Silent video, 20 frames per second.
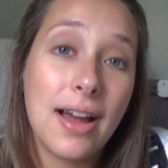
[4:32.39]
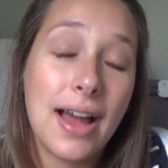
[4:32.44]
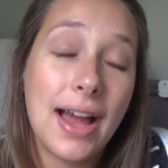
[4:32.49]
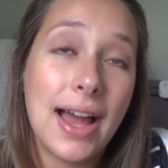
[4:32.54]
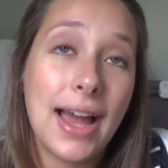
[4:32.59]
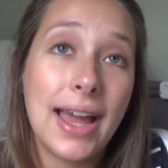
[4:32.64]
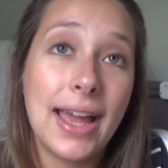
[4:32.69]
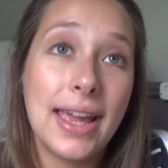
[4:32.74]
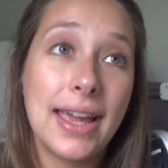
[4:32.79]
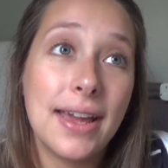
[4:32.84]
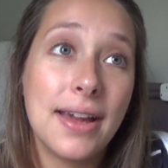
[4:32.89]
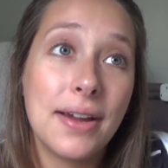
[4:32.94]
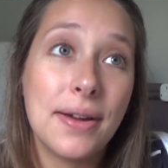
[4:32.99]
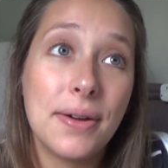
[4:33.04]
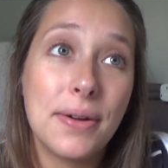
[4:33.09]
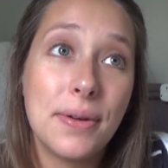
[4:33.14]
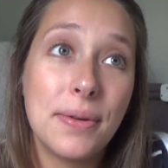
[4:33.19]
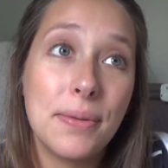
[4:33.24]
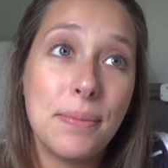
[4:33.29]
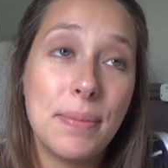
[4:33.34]
I
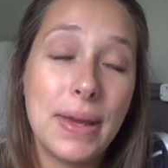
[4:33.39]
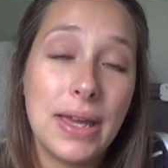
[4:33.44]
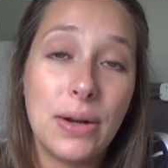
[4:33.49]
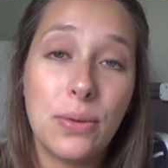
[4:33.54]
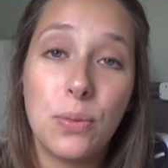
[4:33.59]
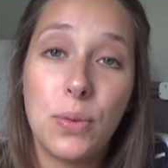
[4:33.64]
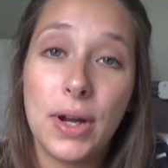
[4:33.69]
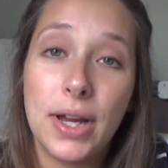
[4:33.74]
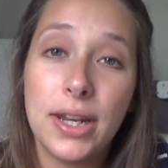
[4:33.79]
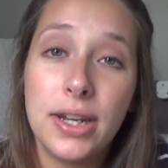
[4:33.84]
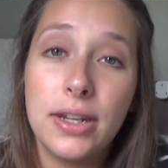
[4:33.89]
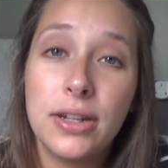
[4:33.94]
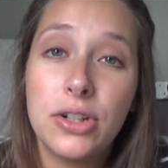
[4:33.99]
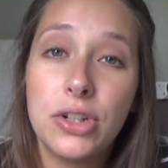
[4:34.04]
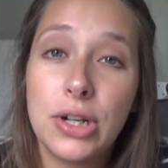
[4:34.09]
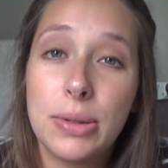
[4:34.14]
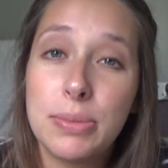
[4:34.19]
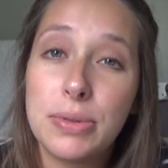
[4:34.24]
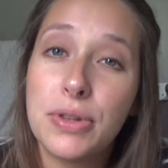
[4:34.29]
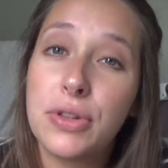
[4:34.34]
made one
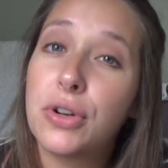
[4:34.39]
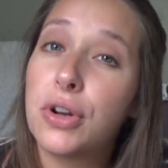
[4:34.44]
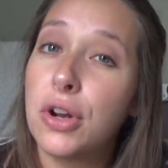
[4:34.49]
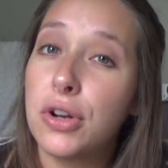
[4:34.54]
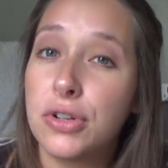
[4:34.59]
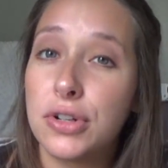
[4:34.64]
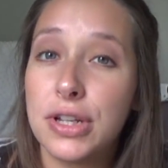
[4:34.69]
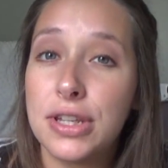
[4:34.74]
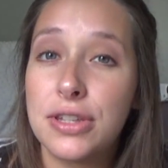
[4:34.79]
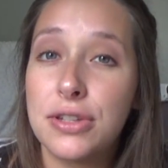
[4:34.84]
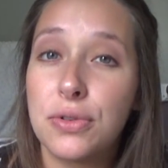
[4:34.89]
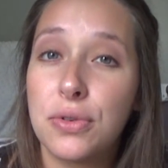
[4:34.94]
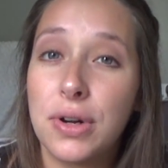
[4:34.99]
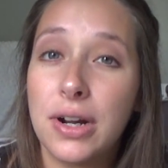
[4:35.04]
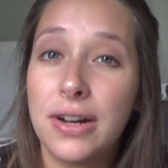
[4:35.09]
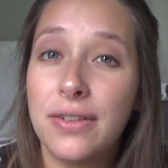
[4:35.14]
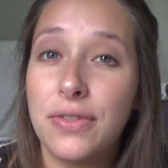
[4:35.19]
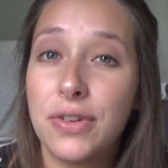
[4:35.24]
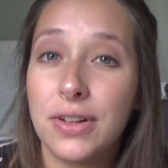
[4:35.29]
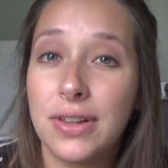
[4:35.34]
trip to the grocery
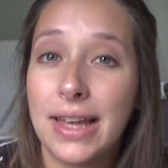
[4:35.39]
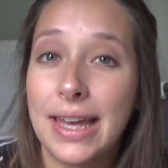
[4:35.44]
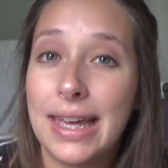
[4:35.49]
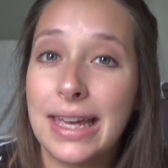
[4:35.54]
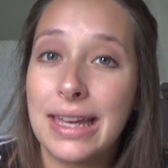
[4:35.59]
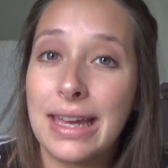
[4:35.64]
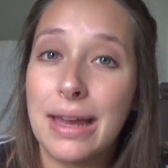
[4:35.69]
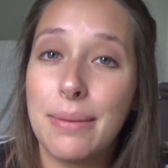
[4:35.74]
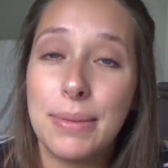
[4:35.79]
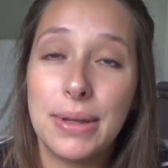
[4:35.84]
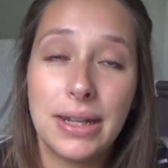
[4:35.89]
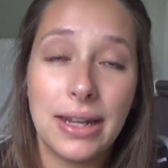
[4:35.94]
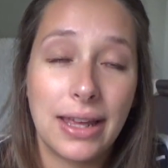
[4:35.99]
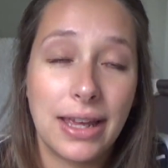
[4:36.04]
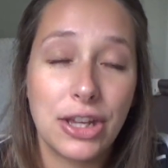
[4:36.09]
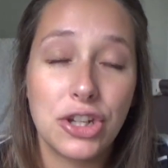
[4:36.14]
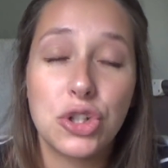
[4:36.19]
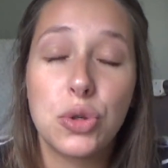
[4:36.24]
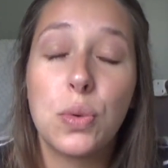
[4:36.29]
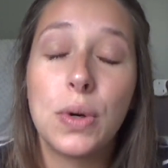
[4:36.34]
store for like a
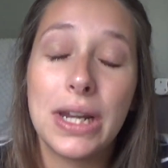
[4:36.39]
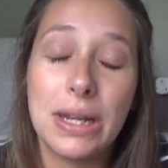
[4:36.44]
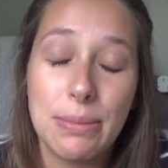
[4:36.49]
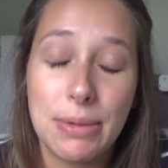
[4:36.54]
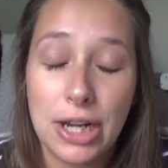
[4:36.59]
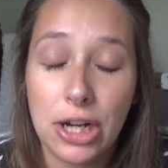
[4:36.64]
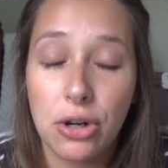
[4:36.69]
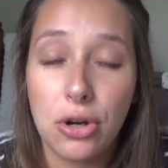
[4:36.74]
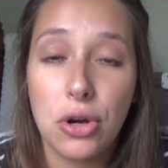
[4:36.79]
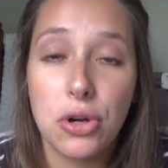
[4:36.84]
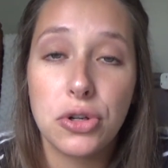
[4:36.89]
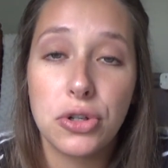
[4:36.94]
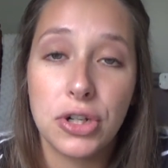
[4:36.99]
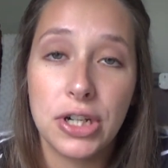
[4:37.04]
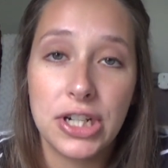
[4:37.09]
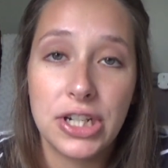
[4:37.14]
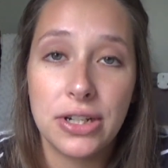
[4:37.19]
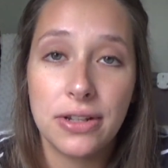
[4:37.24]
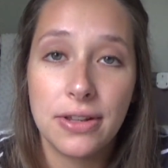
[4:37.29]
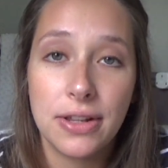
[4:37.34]
20-minute
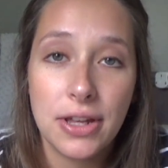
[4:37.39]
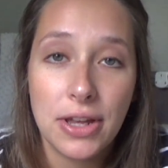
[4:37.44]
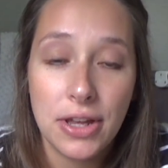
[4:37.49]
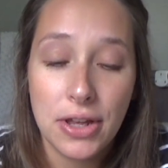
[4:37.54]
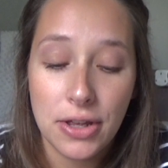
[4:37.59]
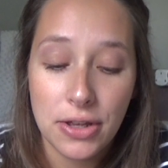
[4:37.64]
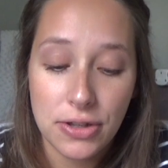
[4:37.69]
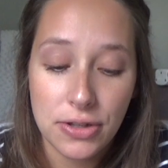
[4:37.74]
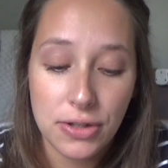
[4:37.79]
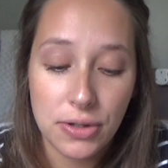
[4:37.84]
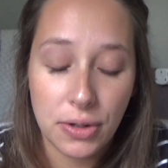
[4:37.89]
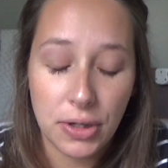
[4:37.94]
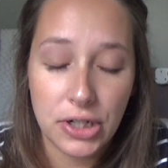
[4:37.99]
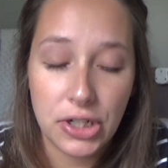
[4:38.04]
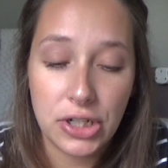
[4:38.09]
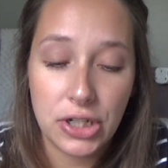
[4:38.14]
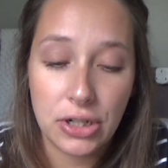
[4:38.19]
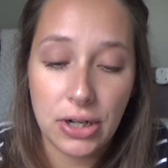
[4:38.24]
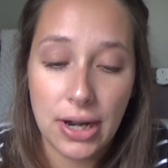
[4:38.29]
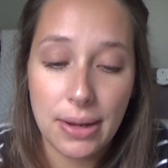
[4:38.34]
grocery store
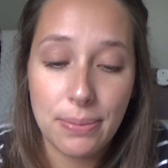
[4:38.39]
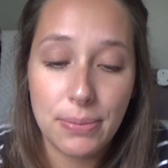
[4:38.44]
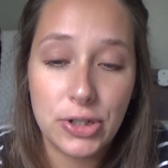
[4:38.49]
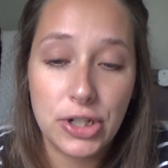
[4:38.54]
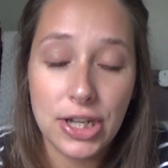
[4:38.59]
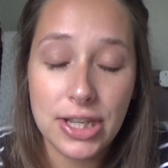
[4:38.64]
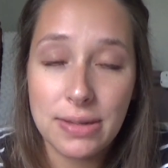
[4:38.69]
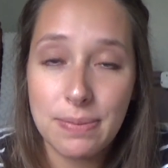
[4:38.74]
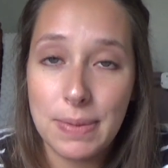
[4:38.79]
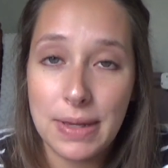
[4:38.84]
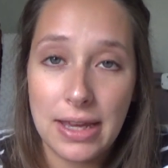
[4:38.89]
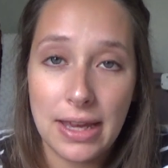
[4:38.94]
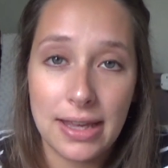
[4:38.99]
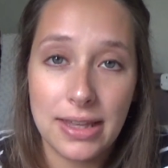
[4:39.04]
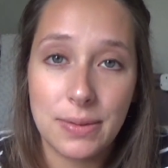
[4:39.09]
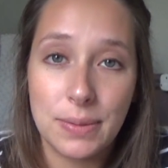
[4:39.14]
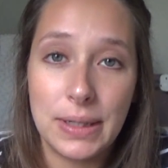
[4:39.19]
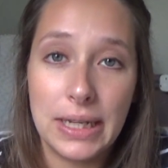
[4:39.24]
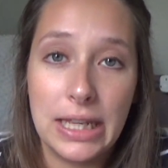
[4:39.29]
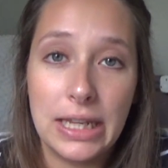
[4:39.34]
trip just
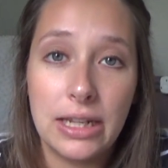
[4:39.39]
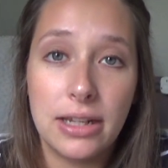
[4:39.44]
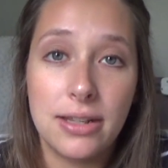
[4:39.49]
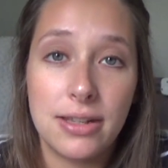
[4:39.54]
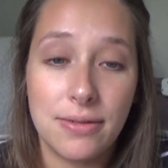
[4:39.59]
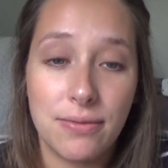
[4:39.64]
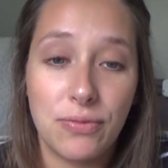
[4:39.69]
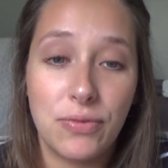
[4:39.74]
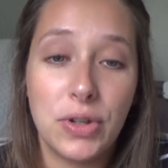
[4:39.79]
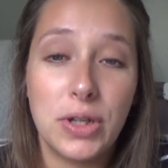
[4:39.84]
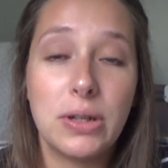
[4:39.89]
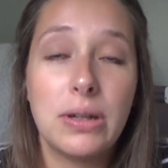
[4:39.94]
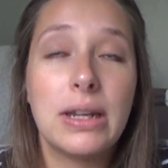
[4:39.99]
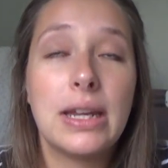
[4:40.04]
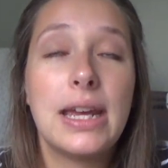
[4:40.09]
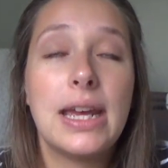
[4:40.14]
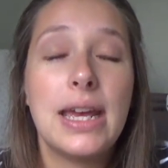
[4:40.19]
because we needed some food.